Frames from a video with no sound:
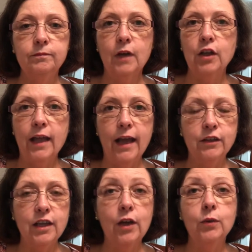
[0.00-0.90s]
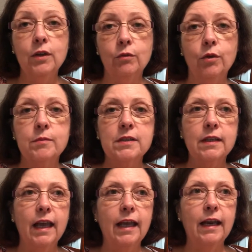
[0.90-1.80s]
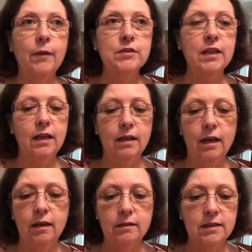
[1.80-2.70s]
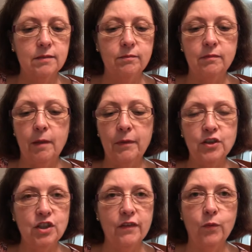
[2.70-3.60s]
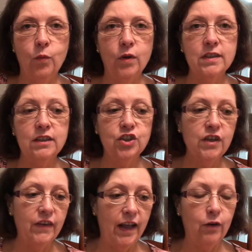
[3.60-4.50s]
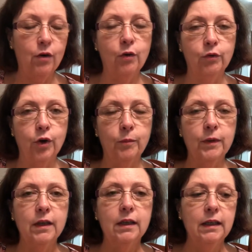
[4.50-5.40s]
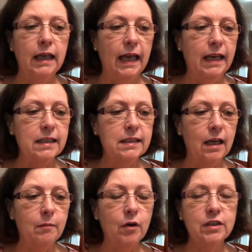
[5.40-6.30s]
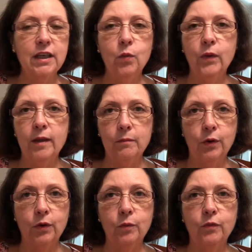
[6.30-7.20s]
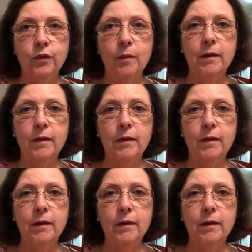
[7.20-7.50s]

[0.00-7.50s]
at Yahoo groups, and I was in a bunch of different ones. She even had her own group, and it's Martina Weinberg from